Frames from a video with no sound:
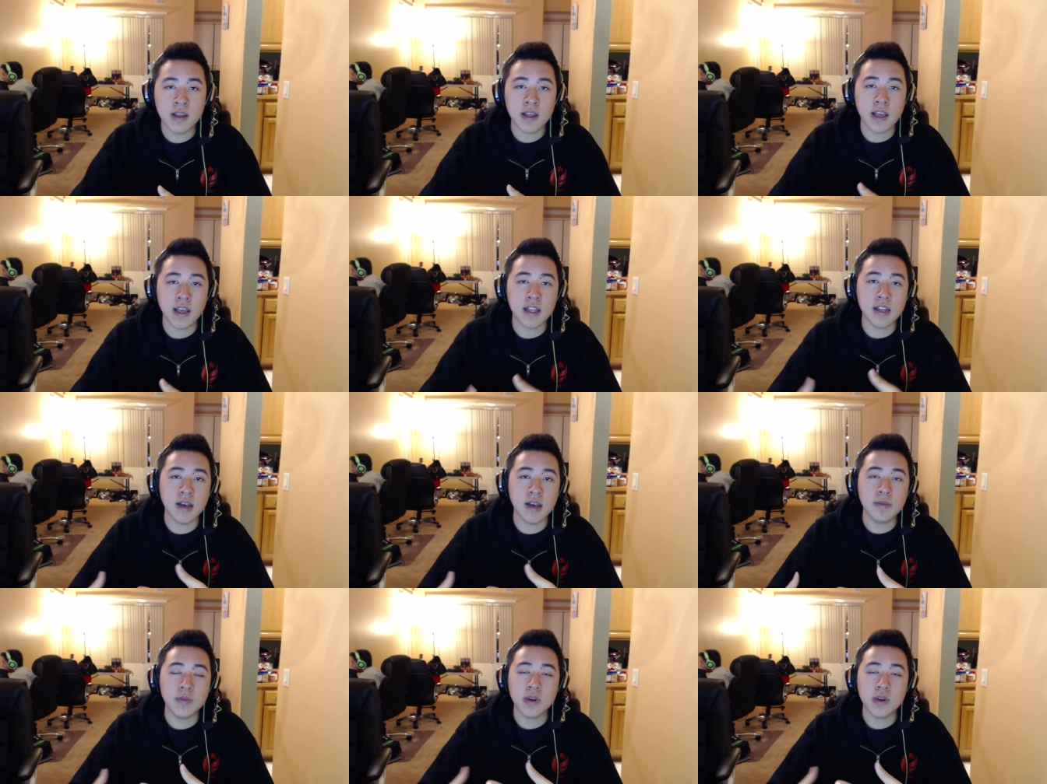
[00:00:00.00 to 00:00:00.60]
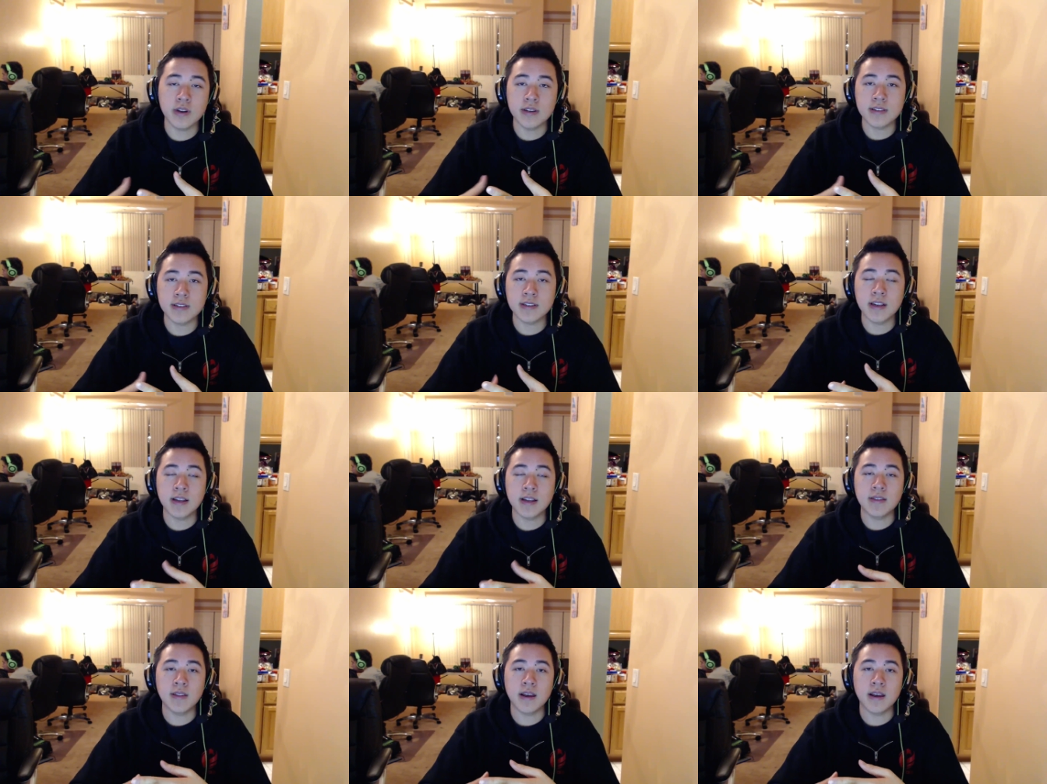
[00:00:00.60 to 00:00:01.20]
And I'm here to
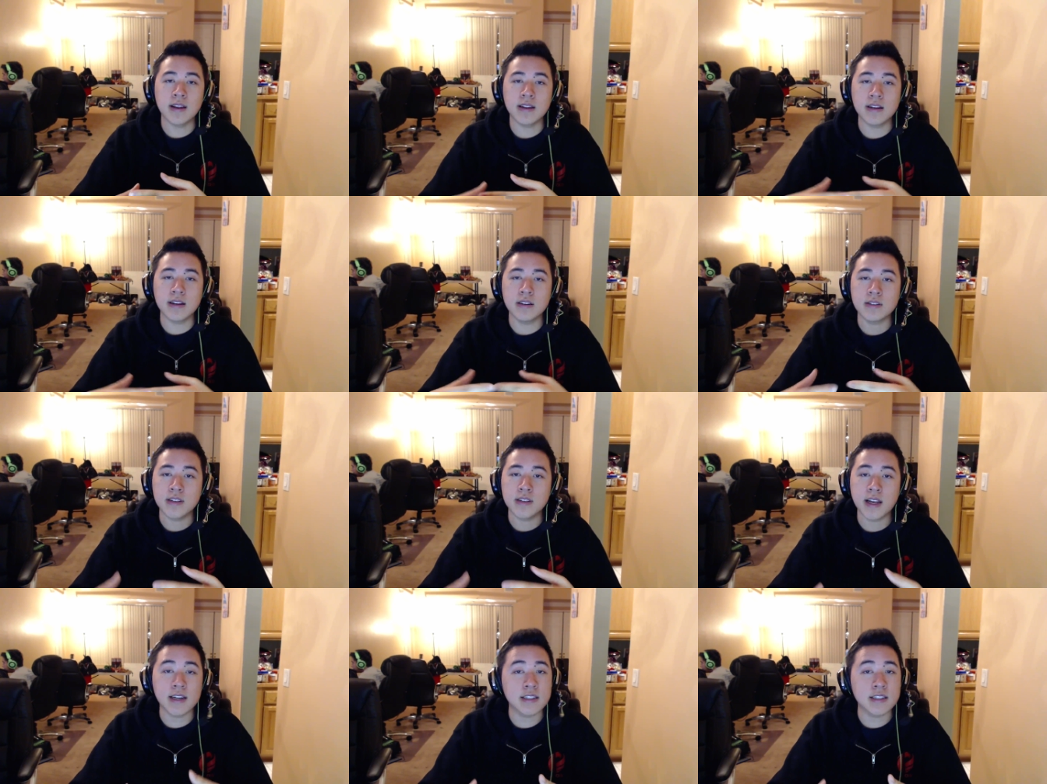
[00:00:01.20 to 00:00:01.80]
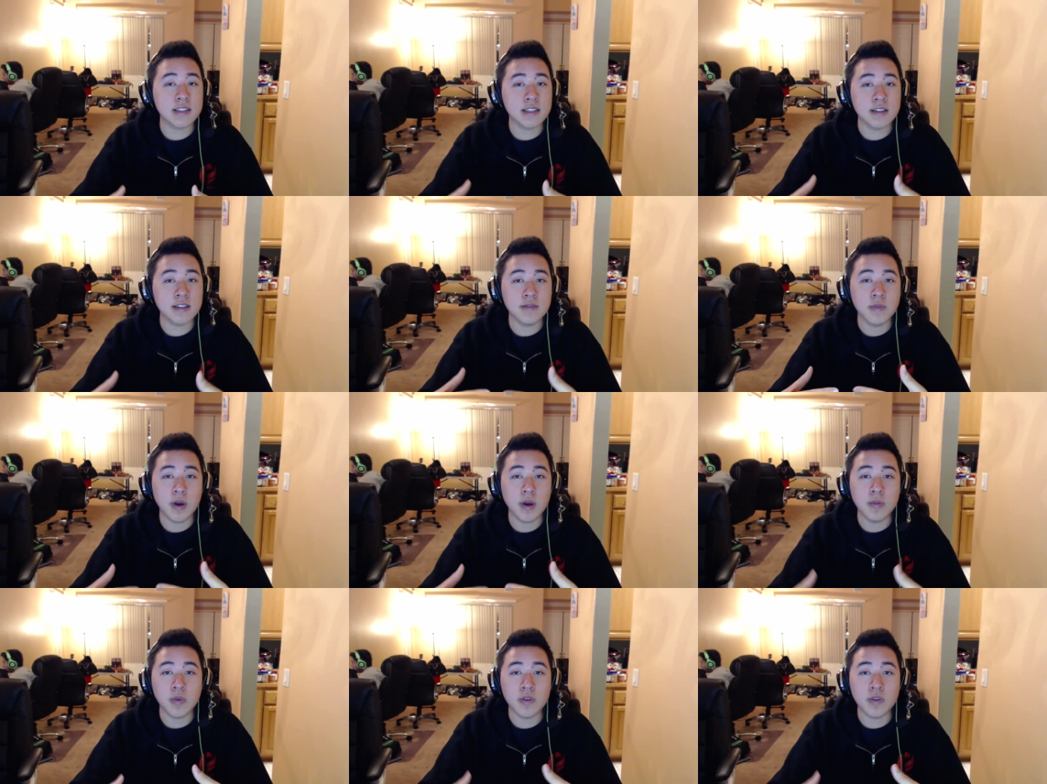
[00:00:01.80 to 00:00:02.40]
say that it was actually a
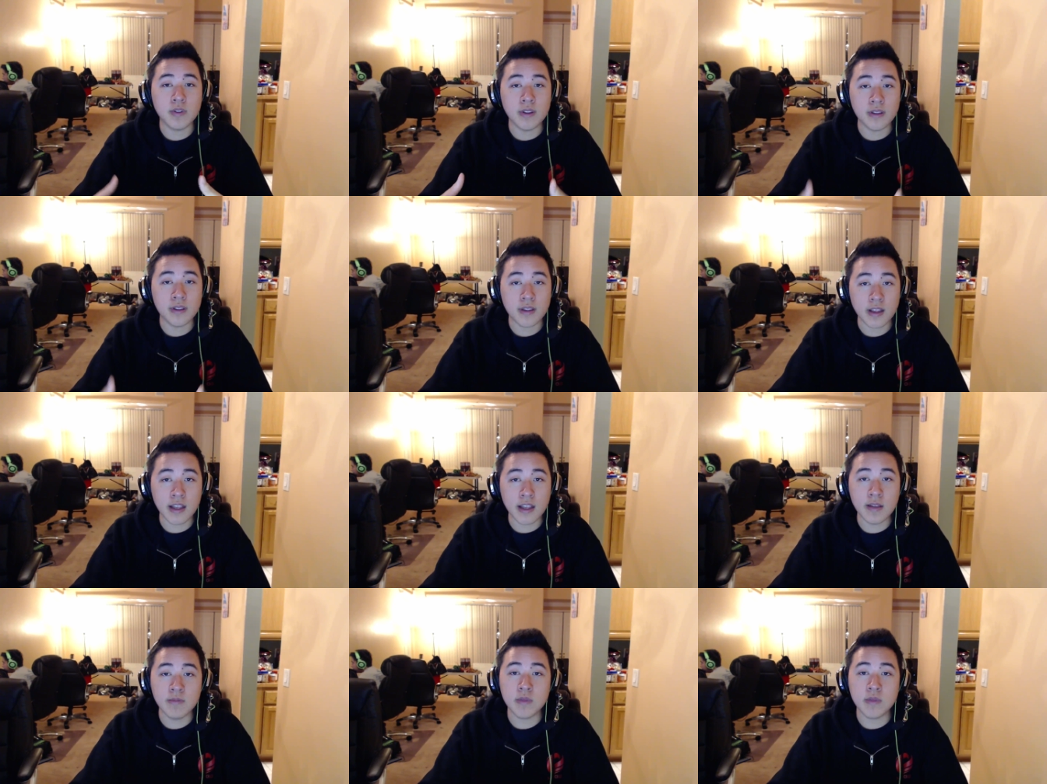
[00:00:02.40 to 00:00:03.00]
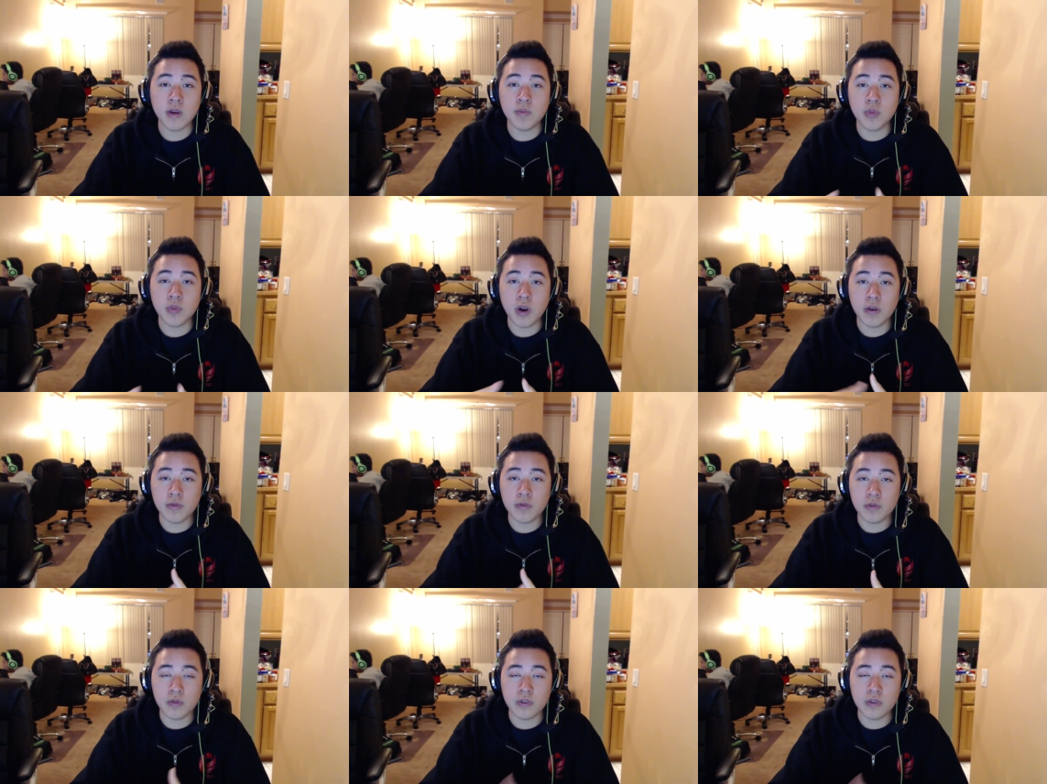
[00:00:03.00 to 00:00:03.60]
member of the team that brought
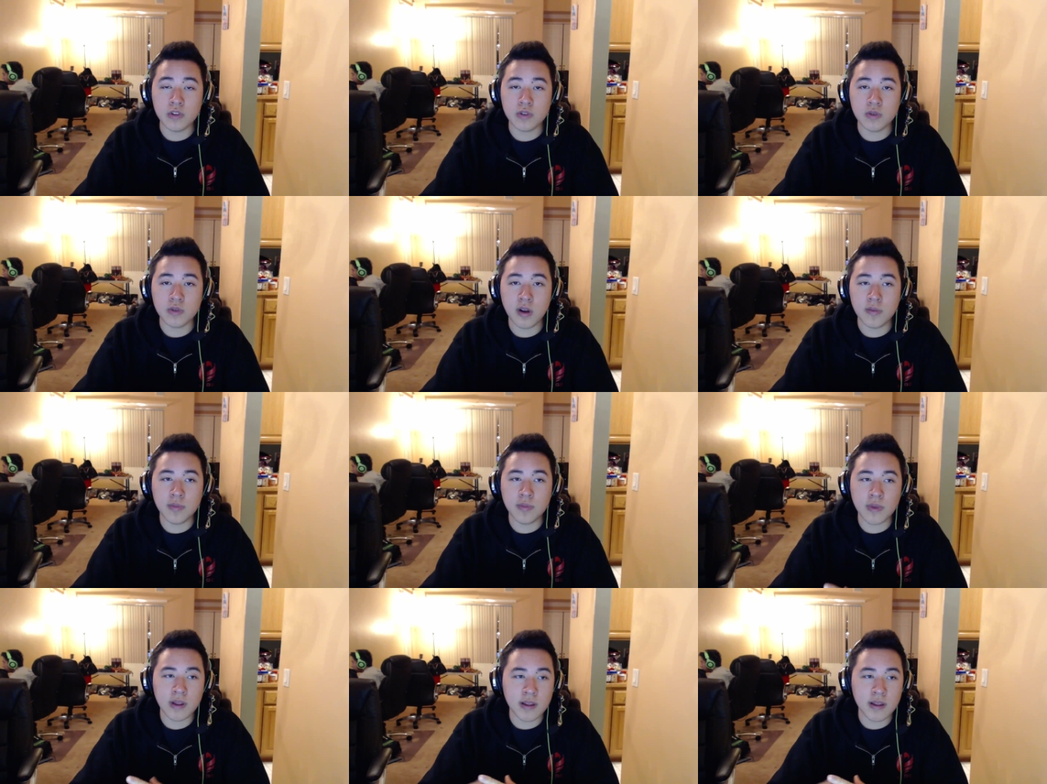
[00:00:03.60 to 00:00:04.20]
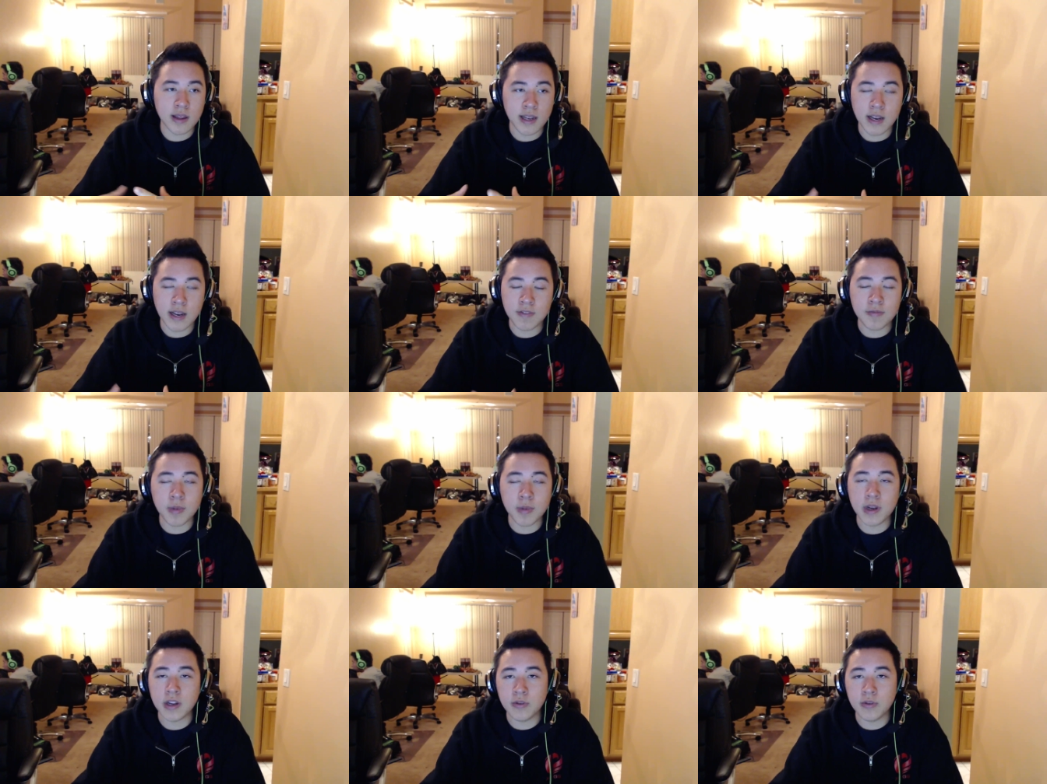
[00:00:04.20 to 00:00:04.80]
up the role swap and
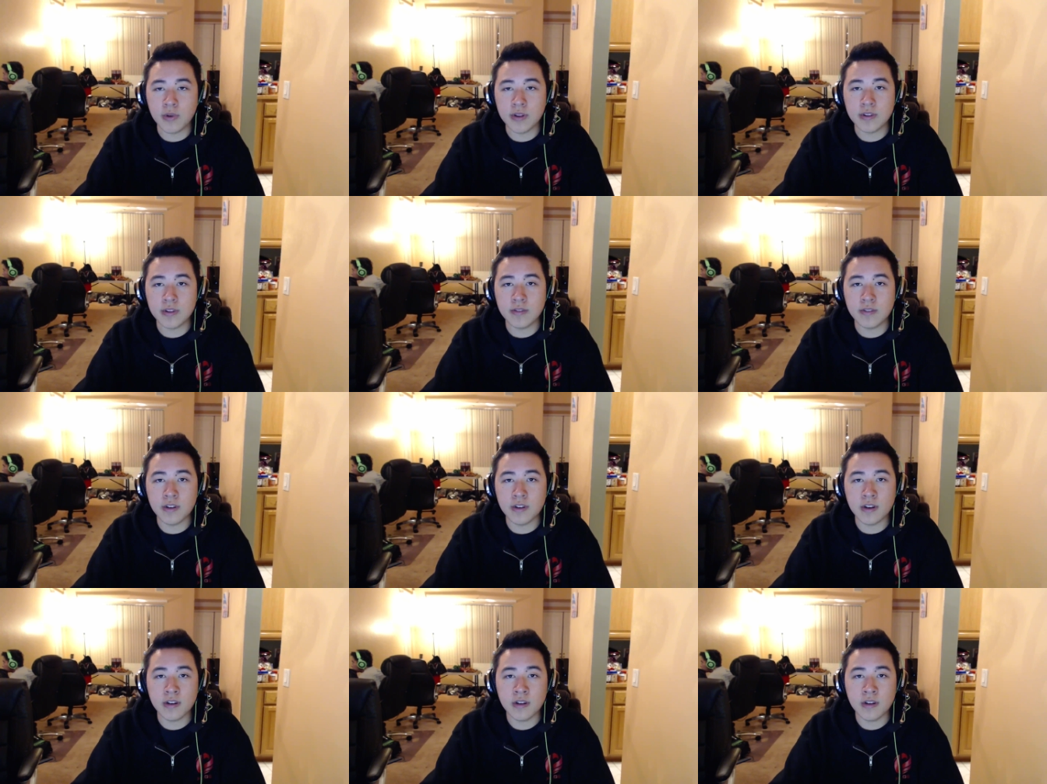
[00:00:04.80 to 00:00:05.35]
everybody agreed to it.